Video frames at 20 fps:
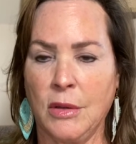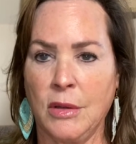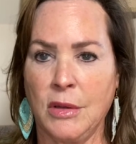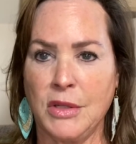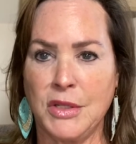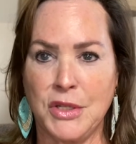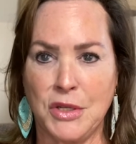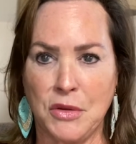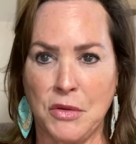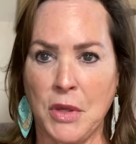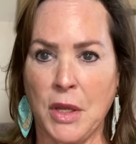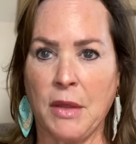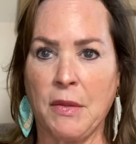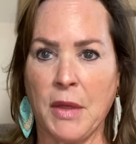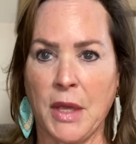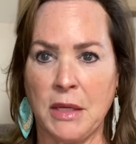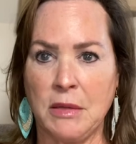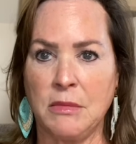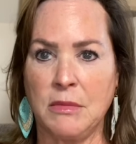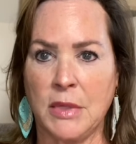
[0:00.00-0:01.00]
Do you think
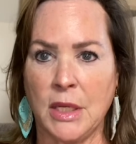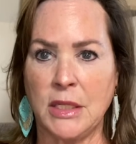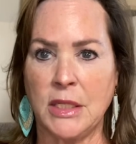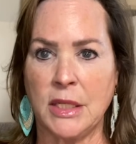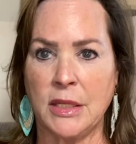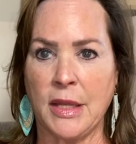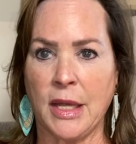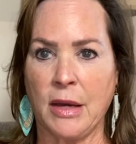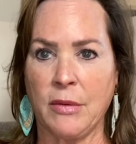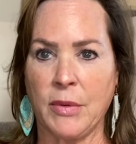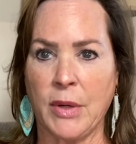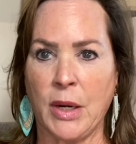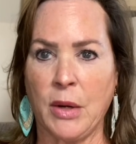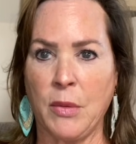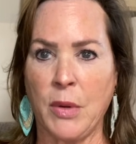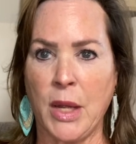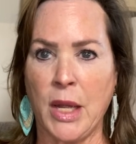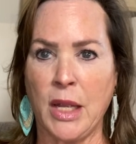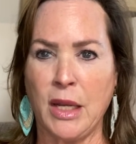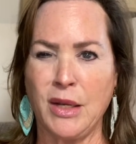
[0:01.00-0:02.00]
they did that right away?